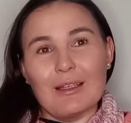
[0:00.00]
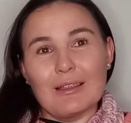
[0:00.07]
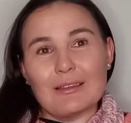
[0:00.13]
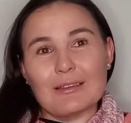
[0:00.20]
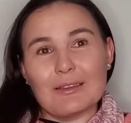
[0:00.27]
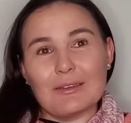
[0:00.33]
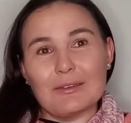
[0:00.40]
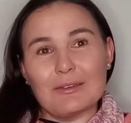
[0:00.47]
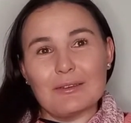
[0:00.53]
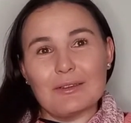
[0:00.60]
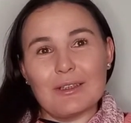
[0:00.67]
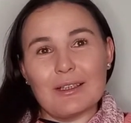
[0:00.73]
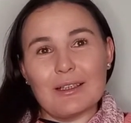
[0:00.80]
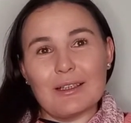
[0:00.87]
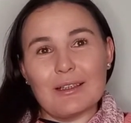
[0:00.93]
So
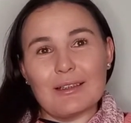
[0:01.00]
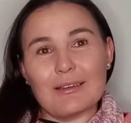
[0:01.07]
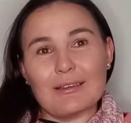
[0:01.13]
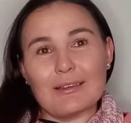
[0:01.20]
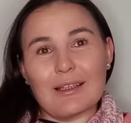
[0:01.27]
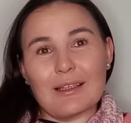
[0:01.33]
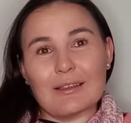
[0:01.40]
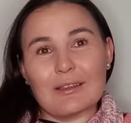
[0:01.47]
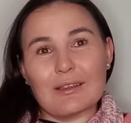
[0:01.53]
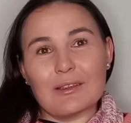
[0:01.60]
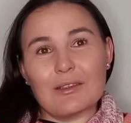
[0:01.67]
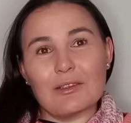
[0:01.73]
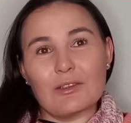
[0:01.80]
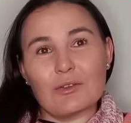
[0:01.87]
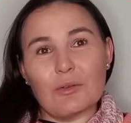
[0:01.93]
that
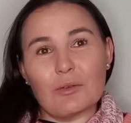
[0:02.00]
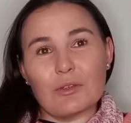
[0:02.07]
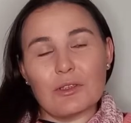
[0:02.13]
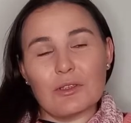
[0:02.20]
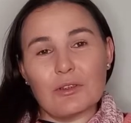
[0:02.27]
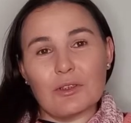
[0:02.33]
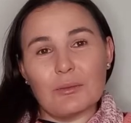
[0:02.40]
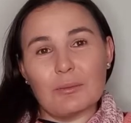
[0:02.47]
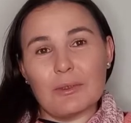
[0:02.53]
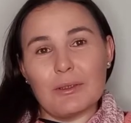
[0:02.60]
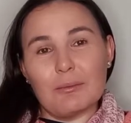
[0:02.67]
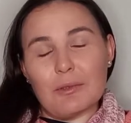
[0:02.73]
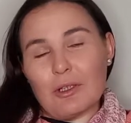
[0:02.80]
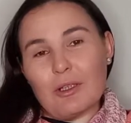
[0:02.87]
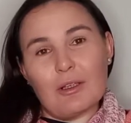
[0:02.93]
is also going to be
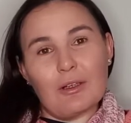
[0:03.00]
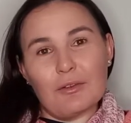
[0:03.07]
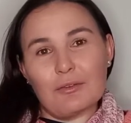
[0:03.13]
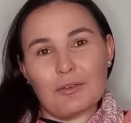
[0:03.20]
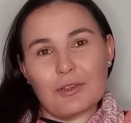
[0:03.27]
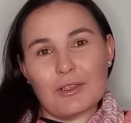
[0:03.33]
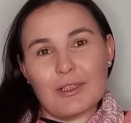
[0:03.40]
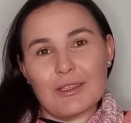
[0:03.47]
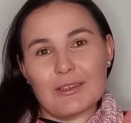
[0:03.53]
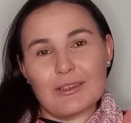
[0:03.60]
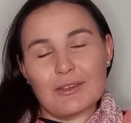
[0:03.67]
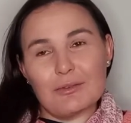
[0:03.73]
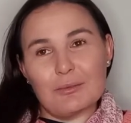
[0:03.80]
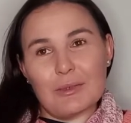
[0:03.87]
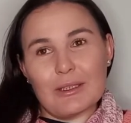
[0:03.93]
my life for the next
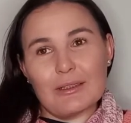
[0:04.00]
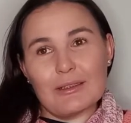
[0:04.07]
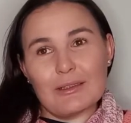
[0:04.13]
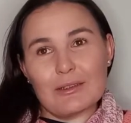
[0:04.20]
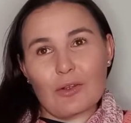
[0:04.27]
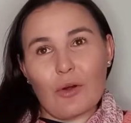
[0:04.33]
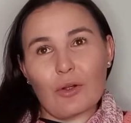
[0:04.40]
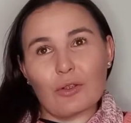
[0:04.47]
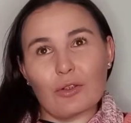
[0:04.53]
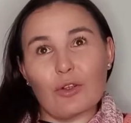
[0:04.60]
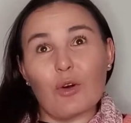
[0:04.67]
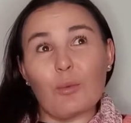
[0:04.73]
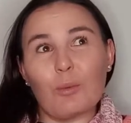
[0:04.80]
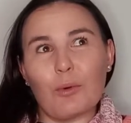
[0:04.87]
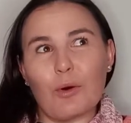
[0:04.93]
2 months, on
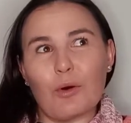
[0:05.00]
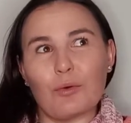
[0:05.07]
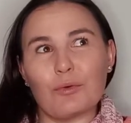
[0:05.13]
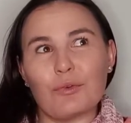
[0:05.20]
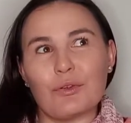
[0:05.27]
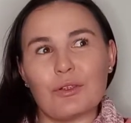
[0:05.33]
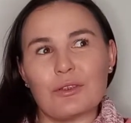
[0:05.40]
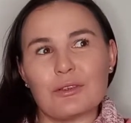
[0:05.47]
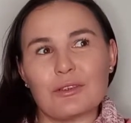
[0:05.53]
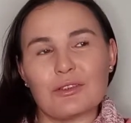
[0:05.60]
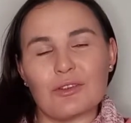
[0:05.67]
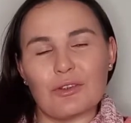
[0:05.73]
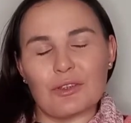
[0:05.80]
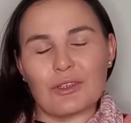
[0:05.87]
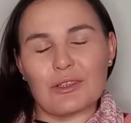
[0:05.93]
top of
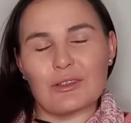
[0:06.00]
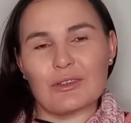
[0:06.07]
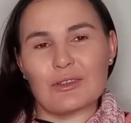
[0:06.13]
starting to